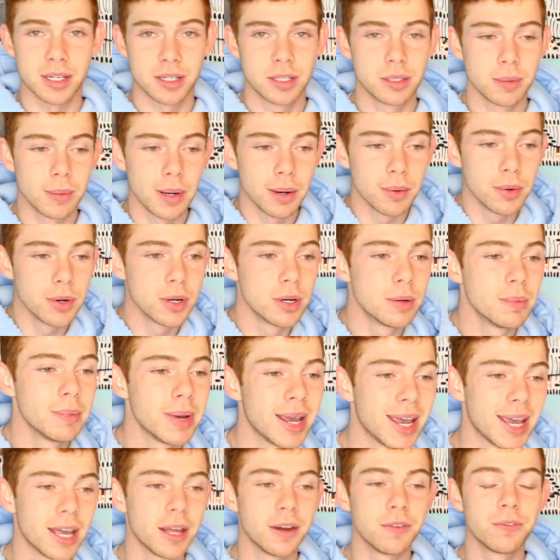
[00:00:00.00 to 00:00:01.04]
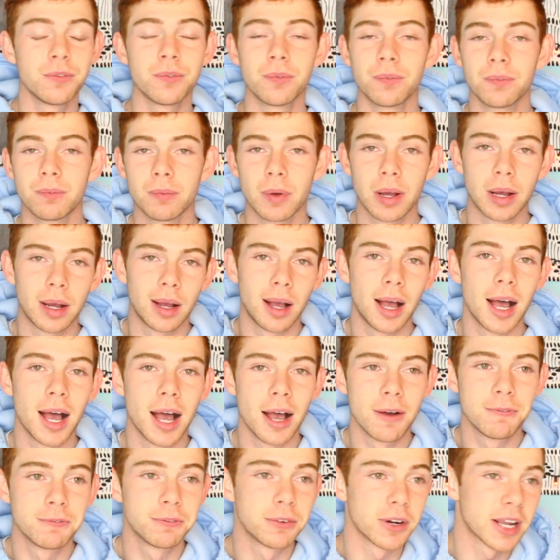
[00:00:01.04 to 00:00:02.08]
into my room and
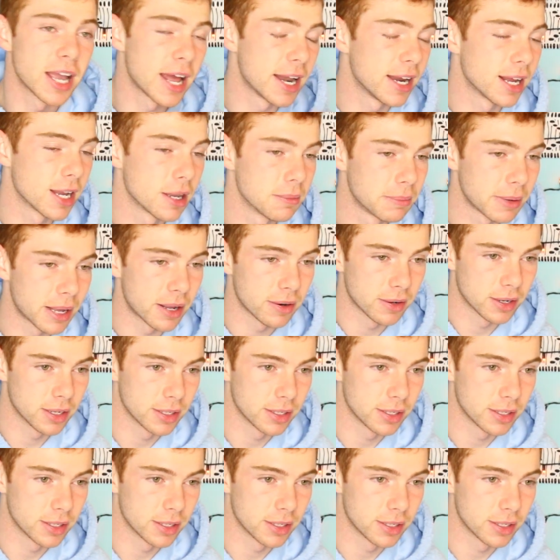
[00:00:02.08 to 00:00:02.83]
forgetting about